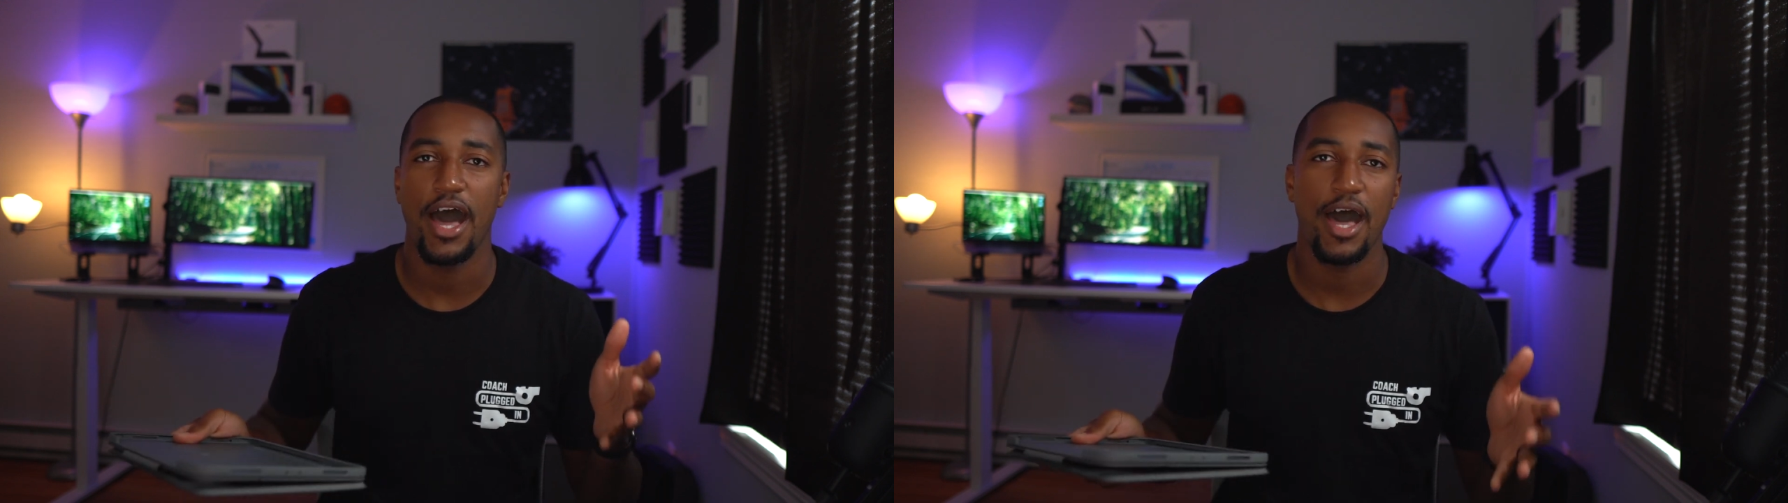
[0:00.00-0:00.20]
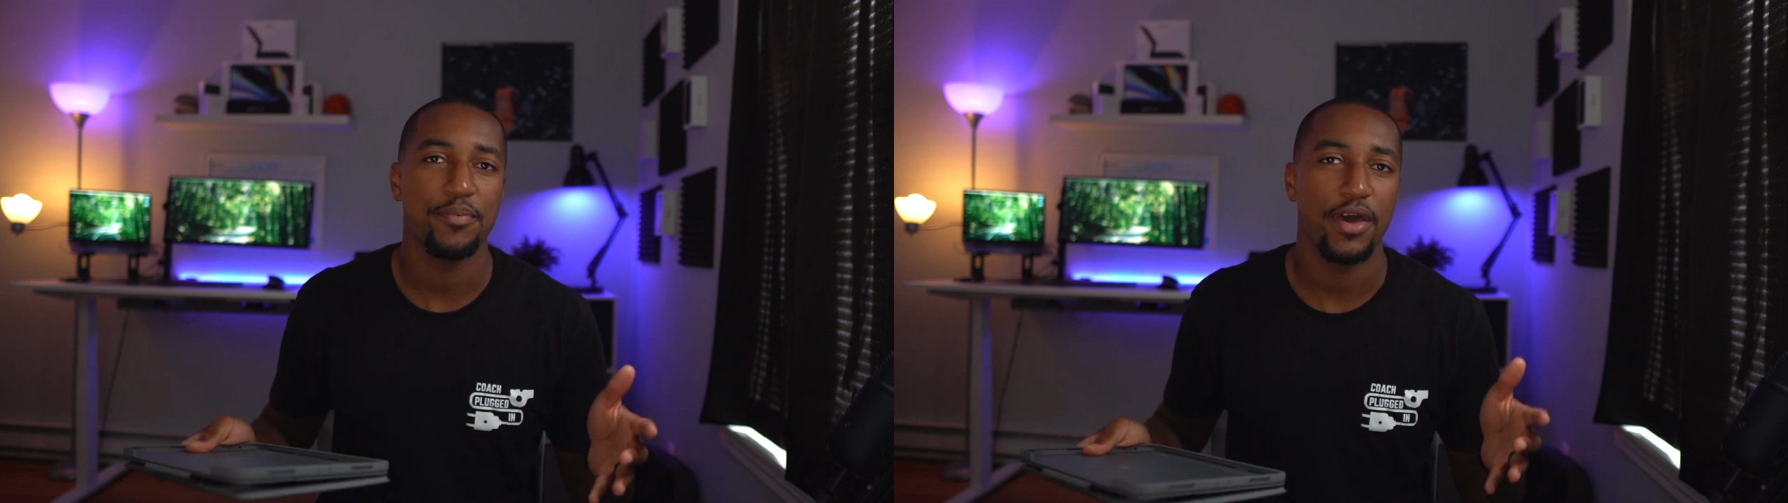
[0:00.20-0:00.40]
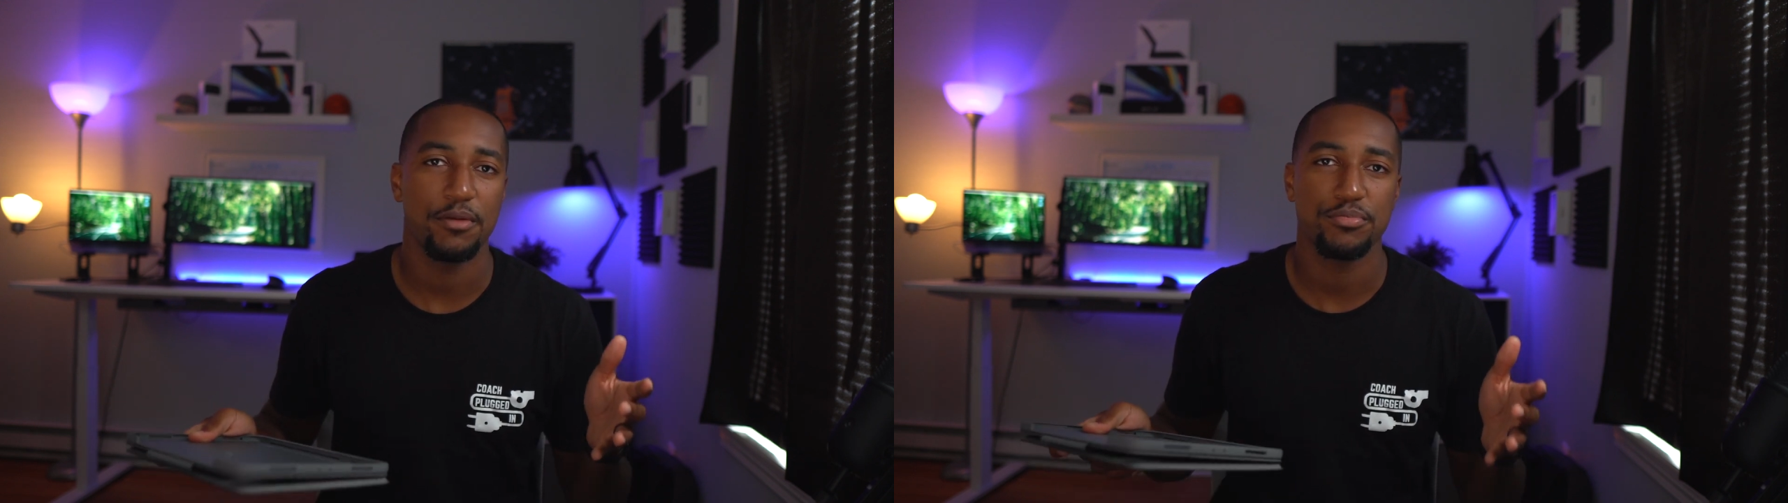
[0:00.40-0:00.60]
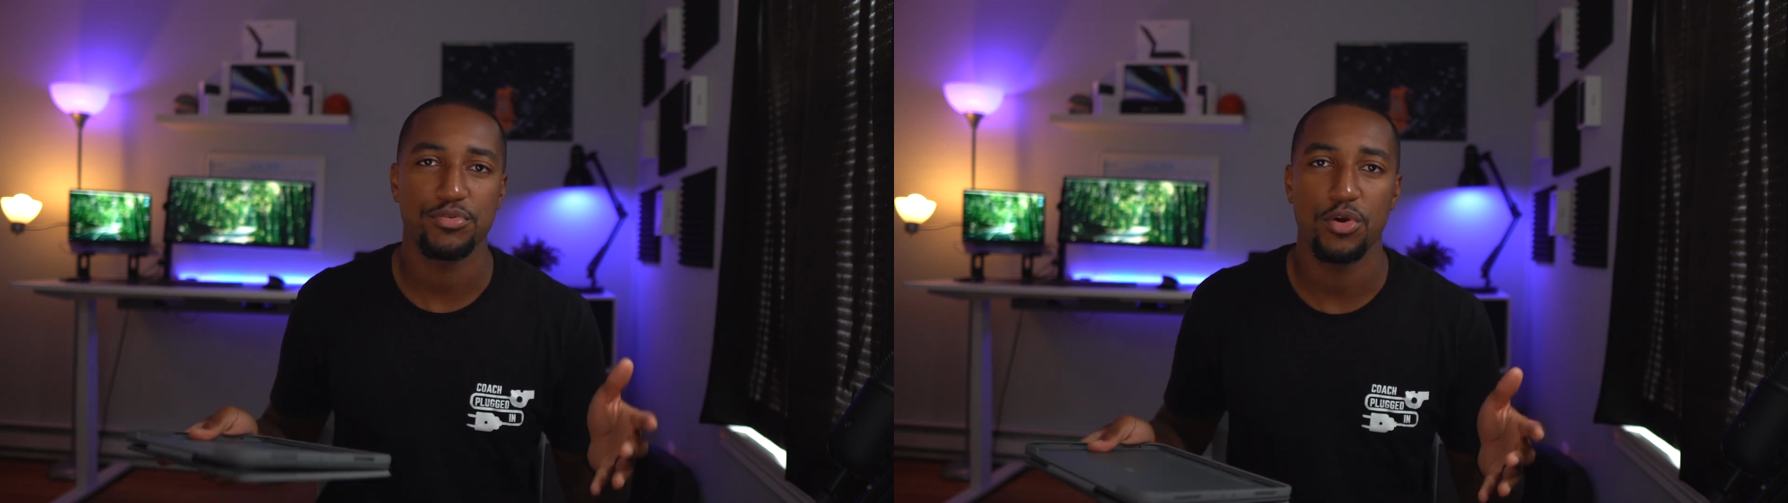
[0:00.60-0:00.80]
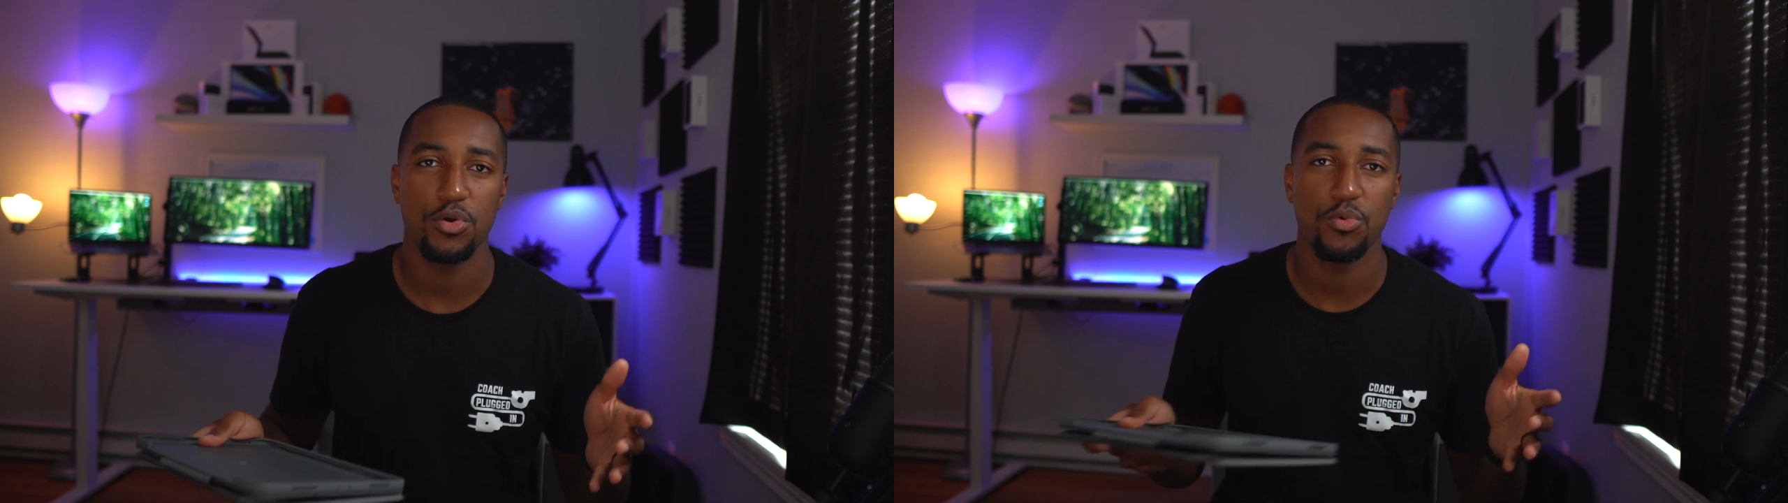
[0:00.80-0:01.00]
iPad
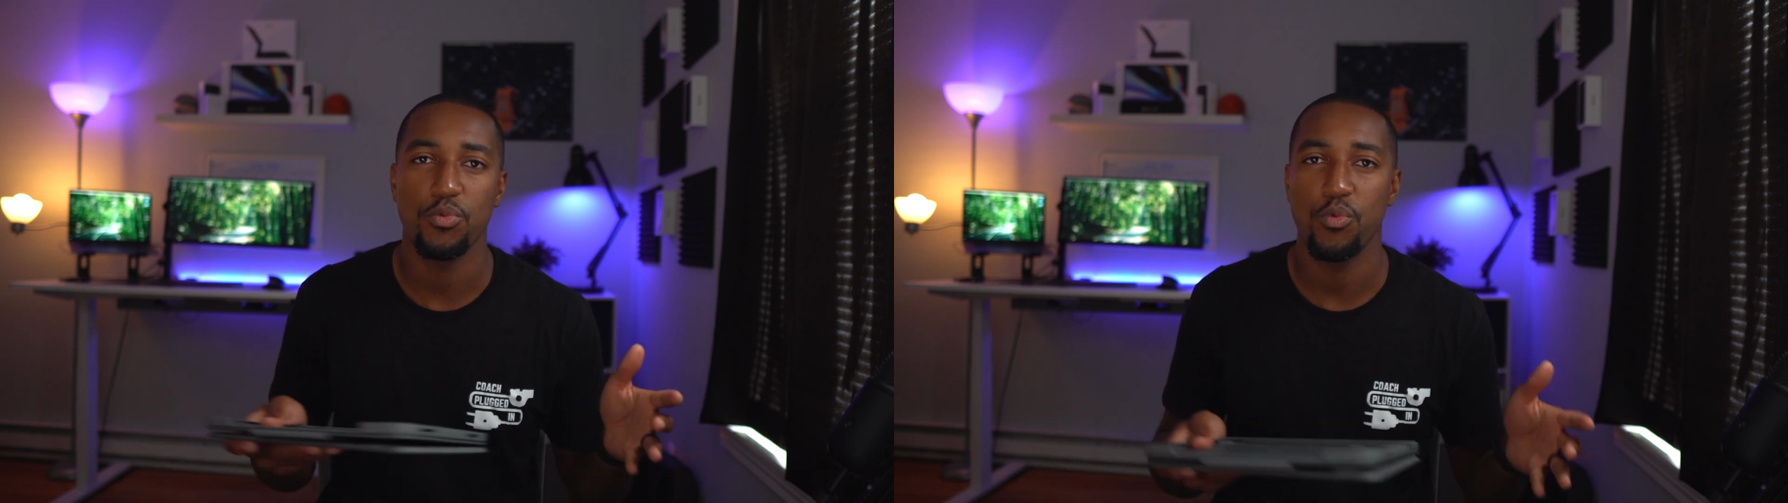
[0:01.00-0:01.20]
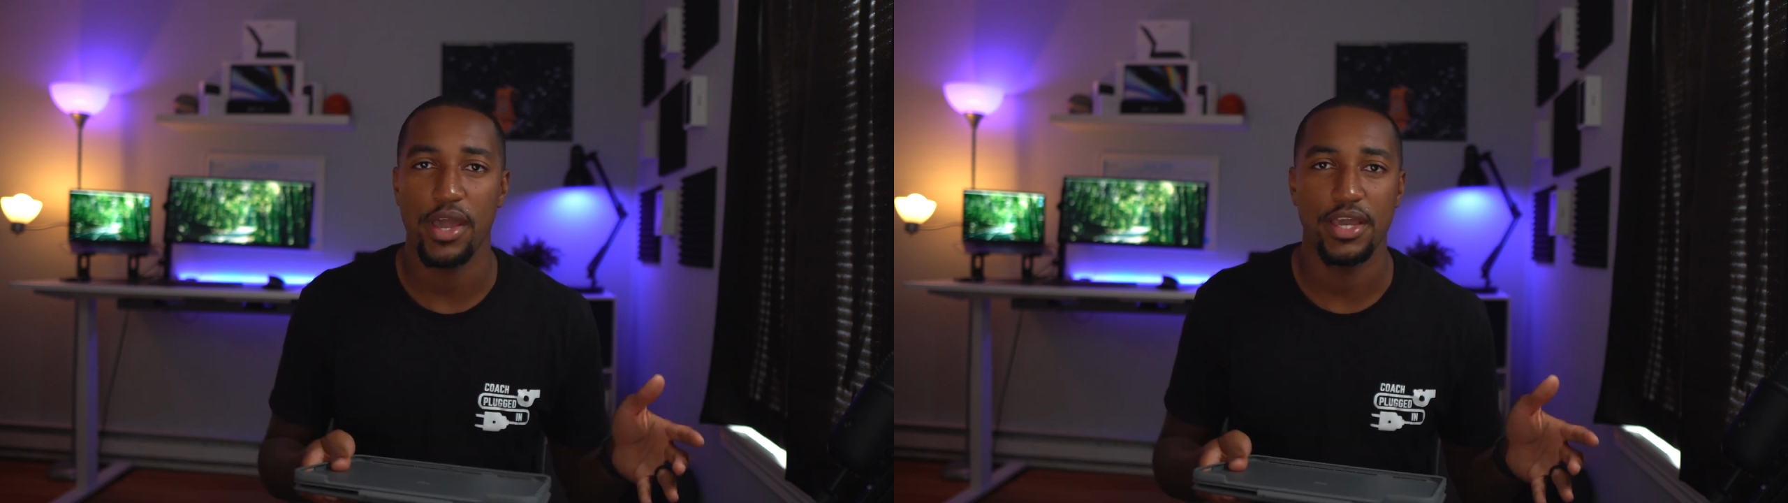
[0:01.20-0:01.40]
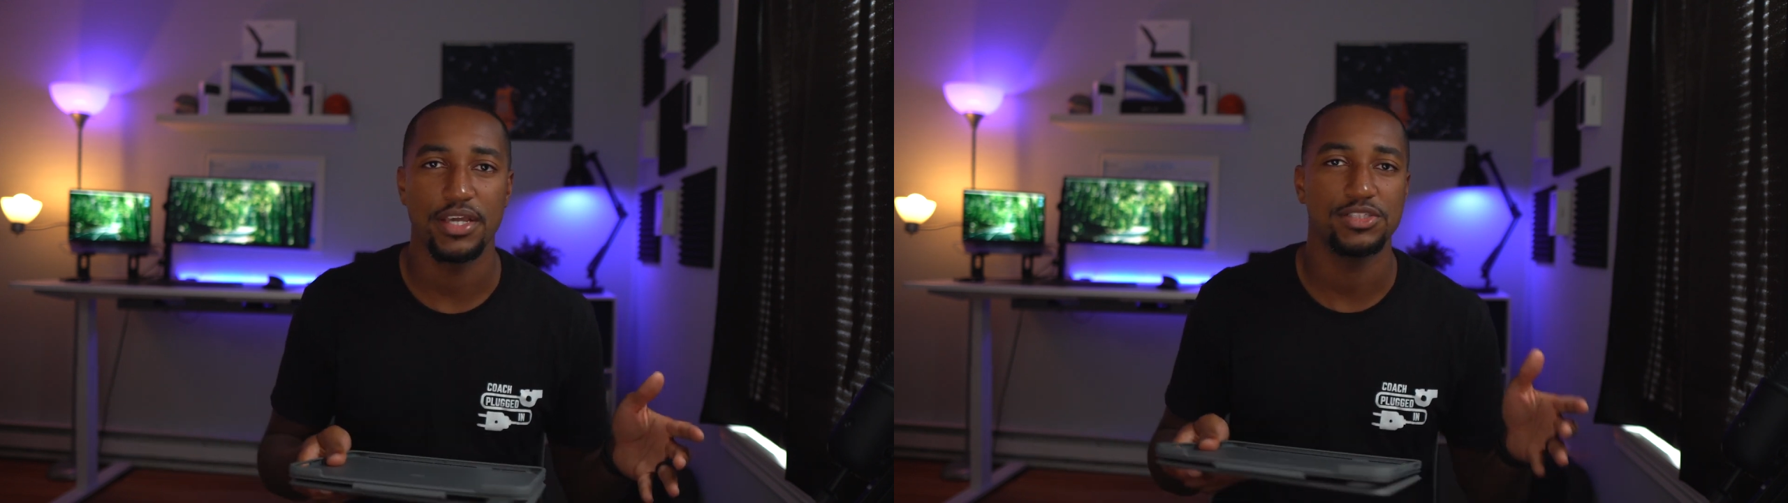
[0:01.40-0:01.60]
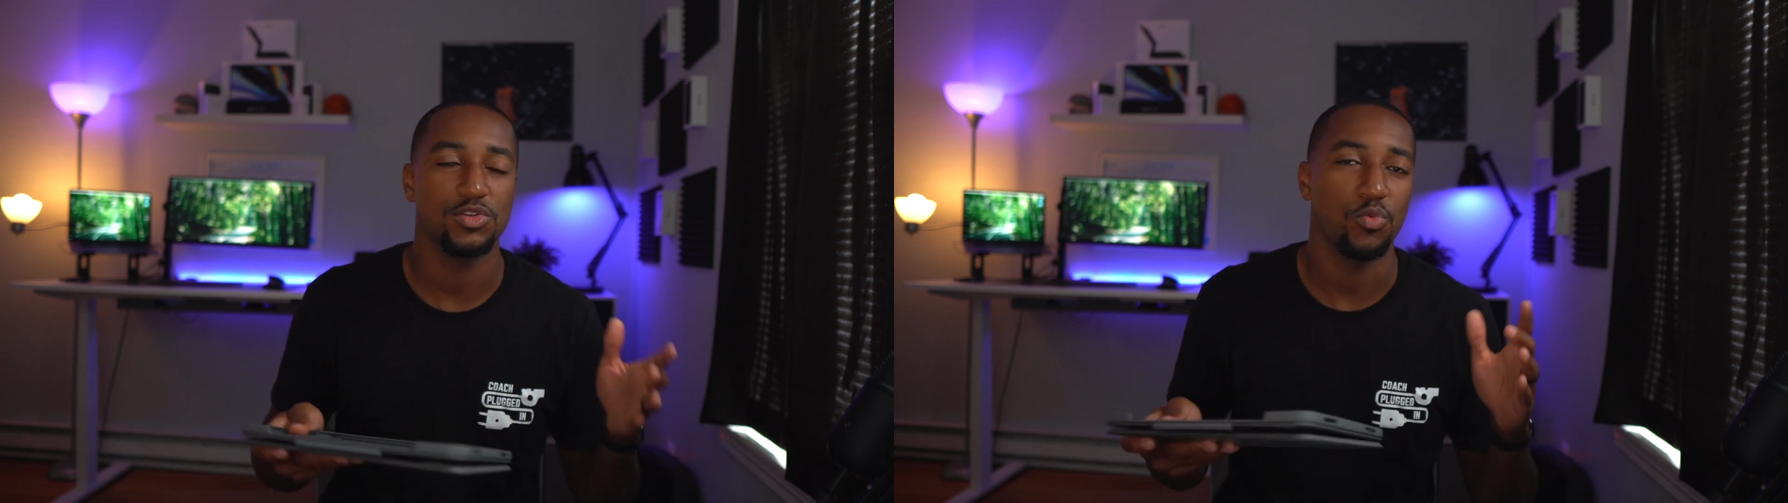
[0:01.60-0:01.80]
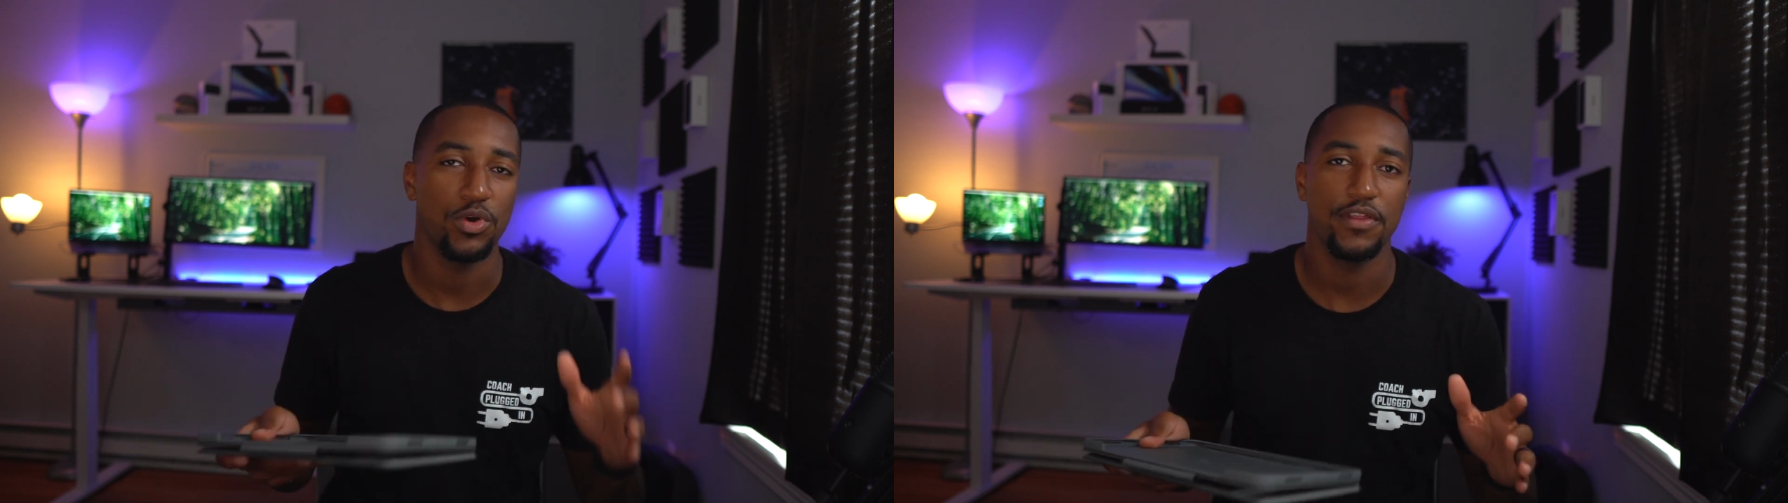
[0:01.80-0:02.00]
Pro
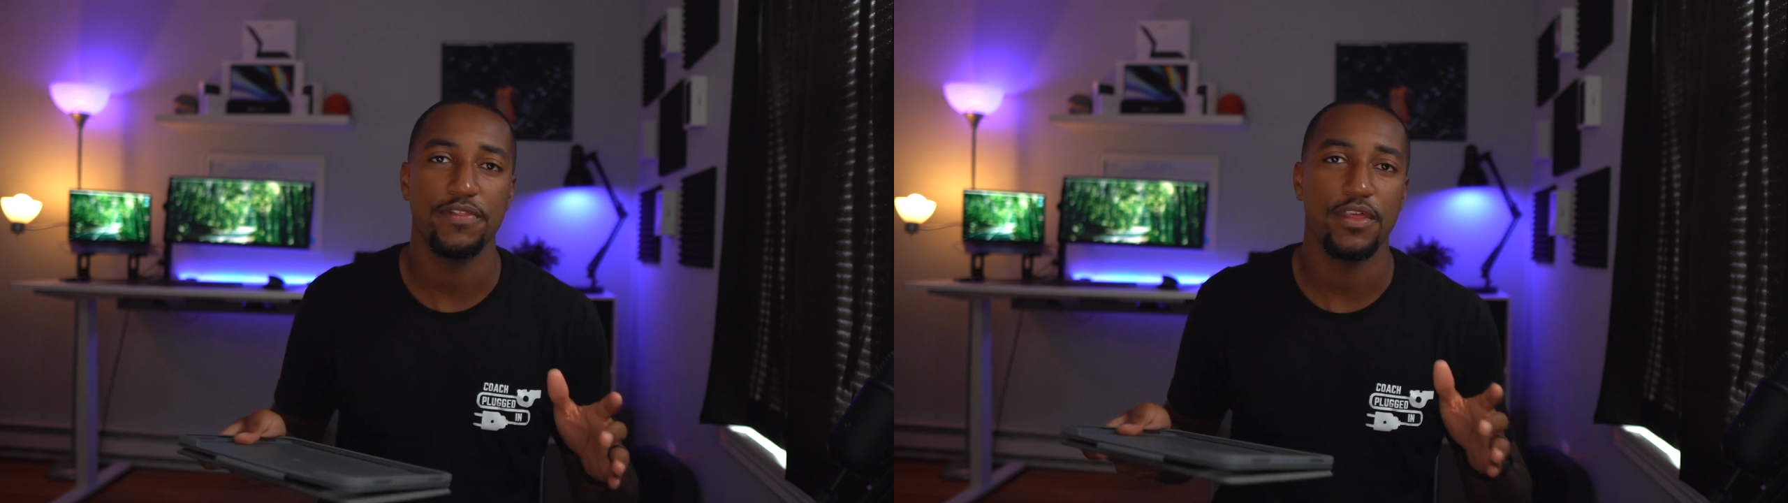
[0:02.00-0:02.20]
weighs with